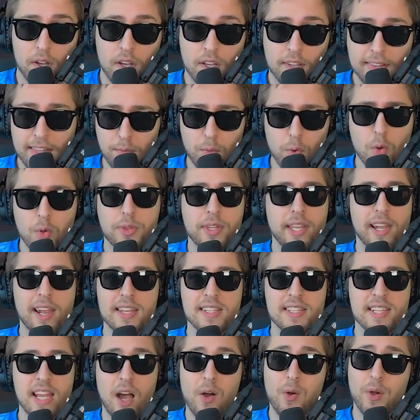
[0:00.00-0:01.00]
They won't tell
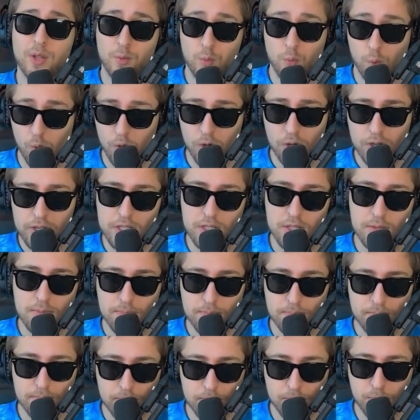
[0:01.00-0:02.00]
us how it works,
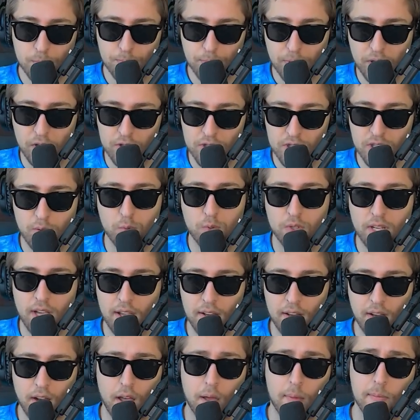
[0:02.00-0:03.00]
because that would
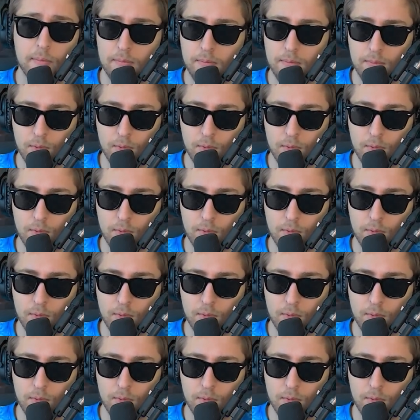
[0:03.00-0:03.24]
kinda